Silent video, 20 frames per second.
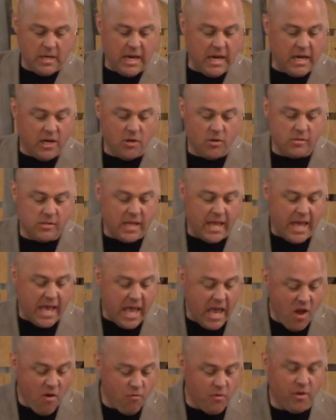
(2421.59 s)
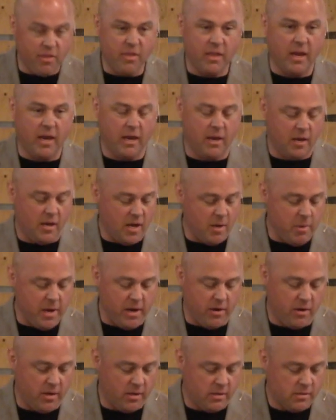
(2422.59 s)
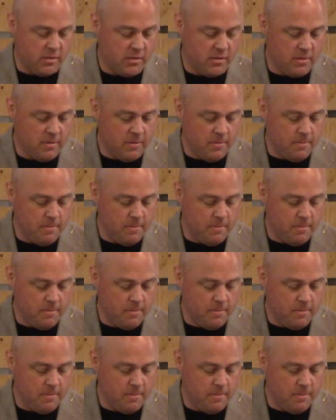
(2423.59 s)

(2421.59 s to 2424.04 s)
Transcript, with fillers: He knows everything about us.